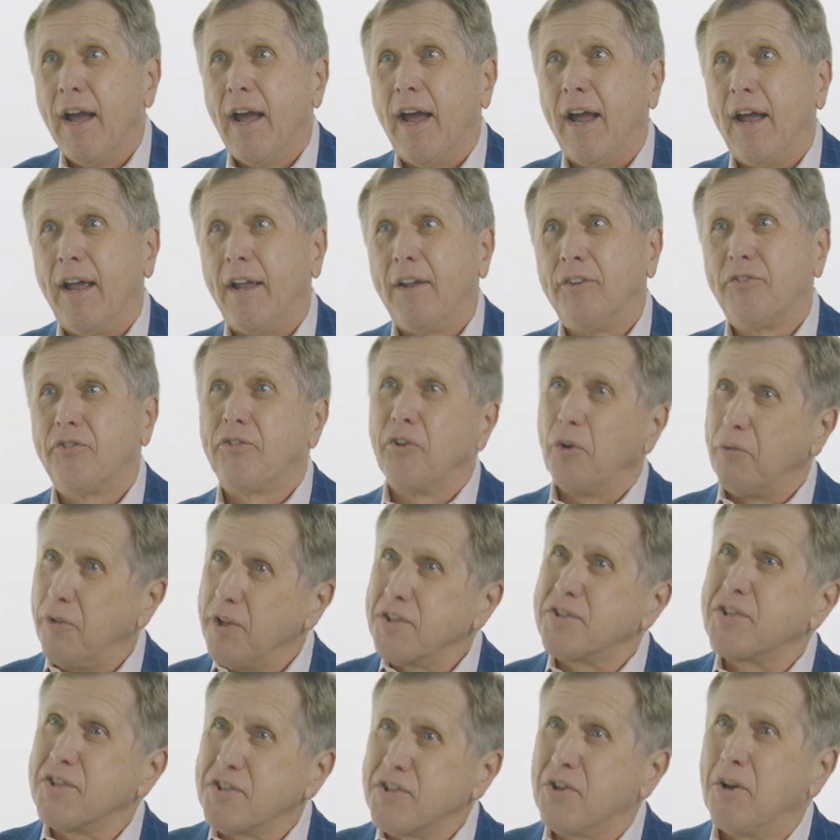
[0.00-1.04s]
And so
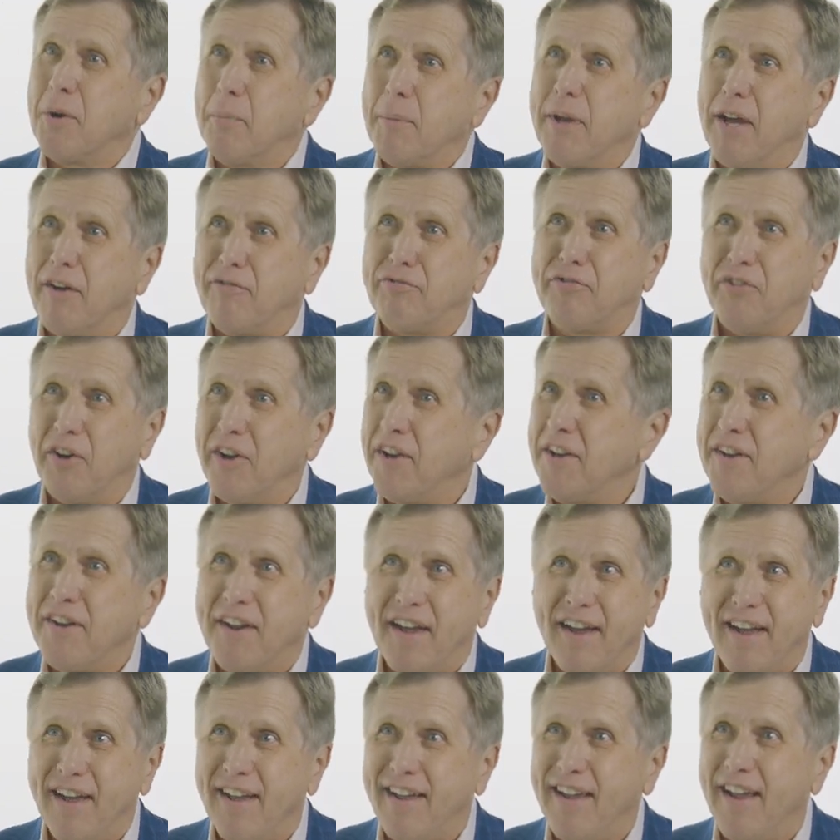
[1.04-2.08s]
this is going to be a fun
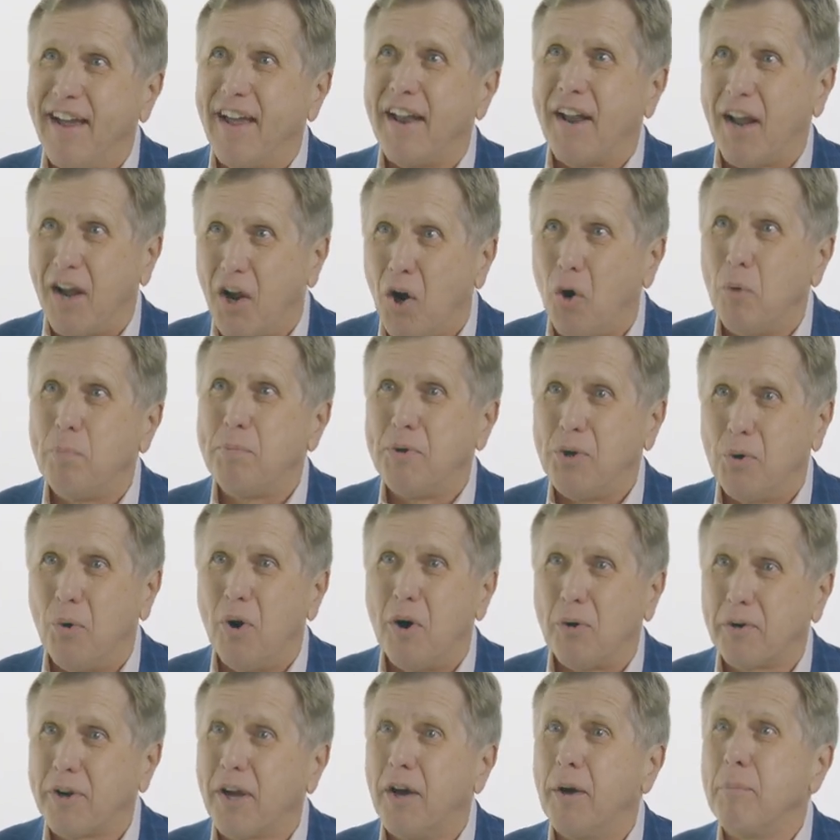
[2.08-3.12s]
day, and I hope you
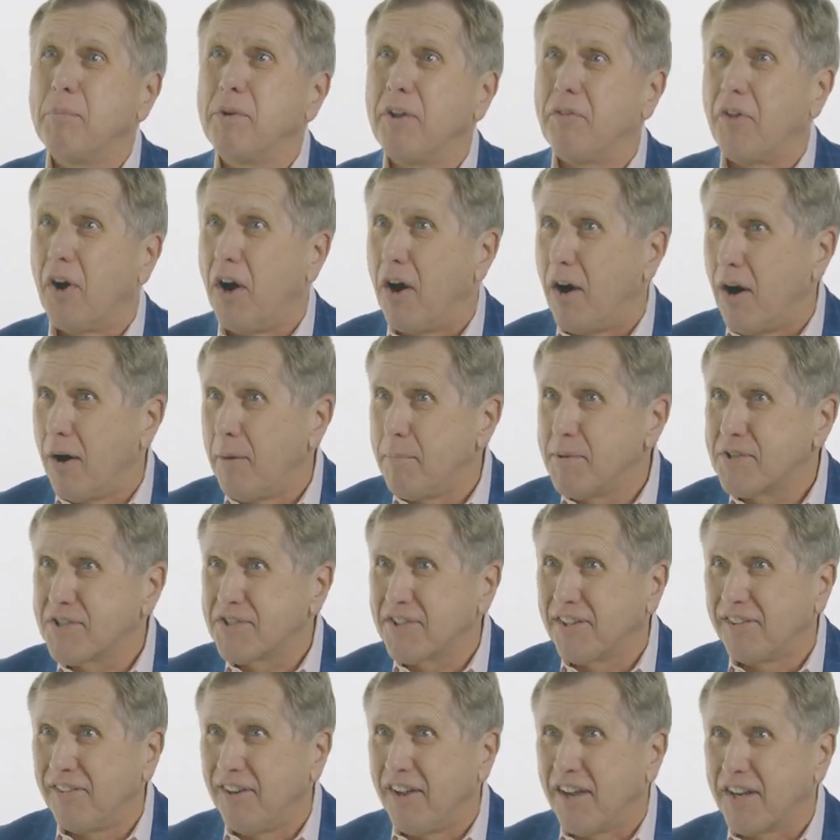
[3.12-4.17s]
all come to the
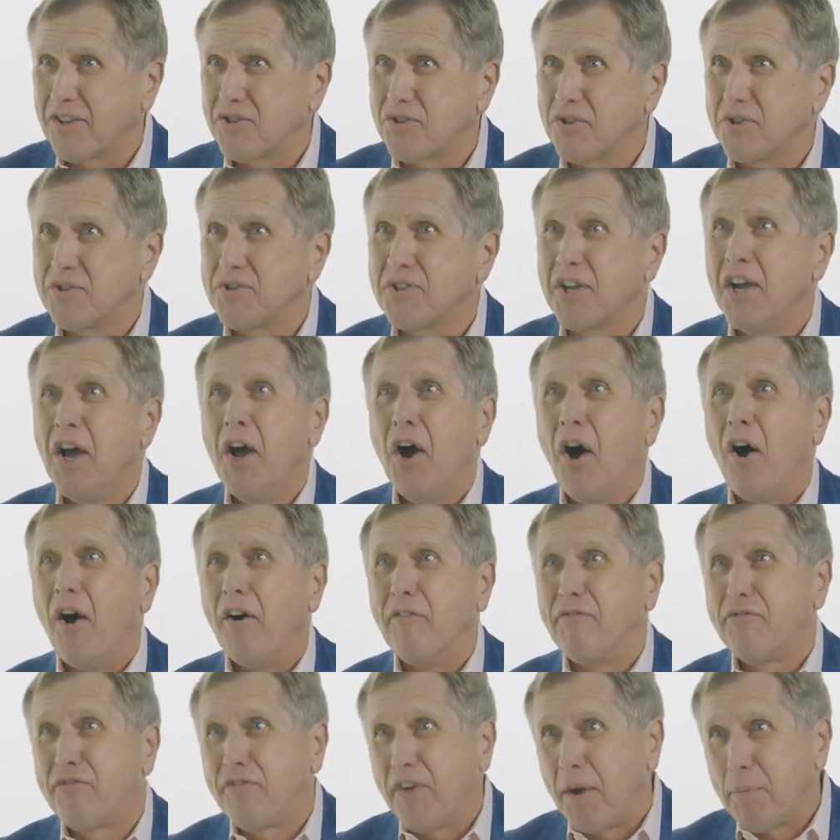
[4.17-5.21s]
Harbison Lectures
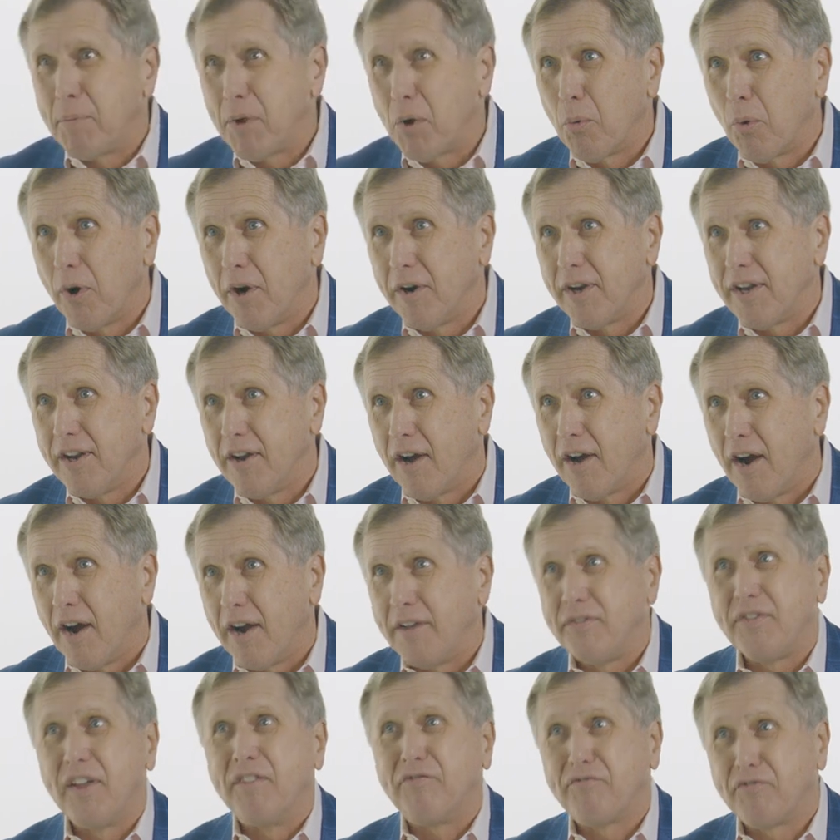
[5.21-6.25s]
on February
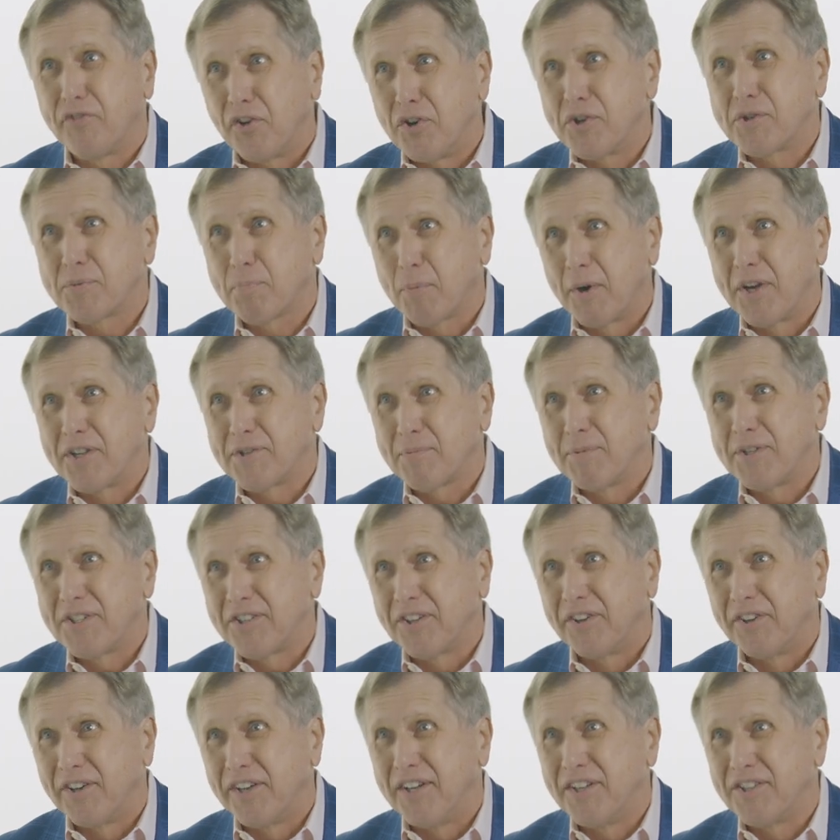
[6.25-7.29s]
9th at First
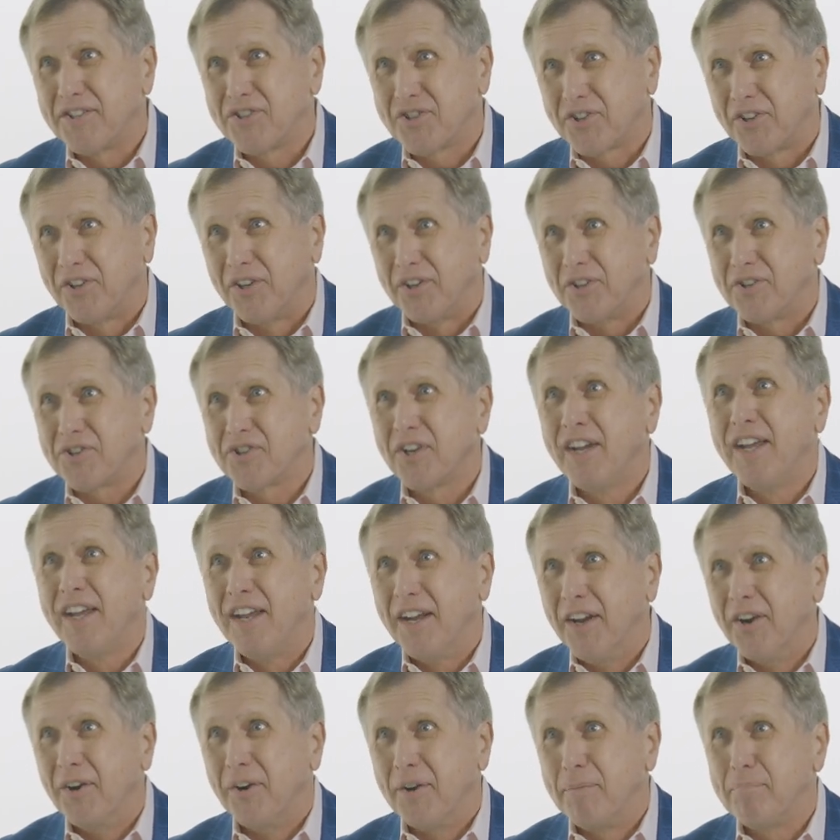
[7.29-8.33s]
Presbyterian Church
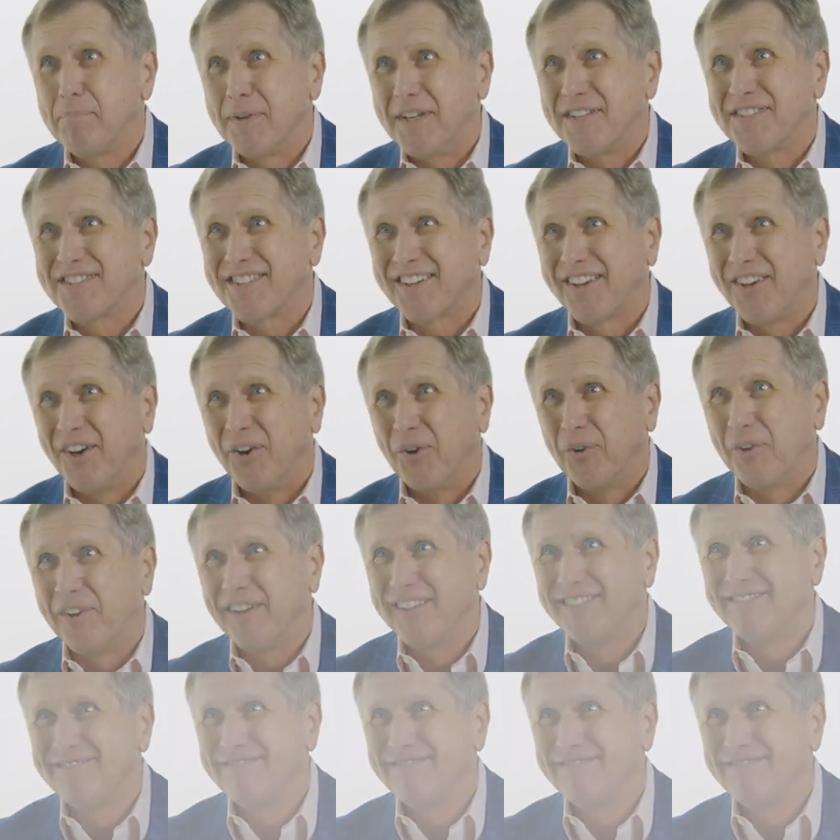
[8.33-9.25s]
here in Pensacola.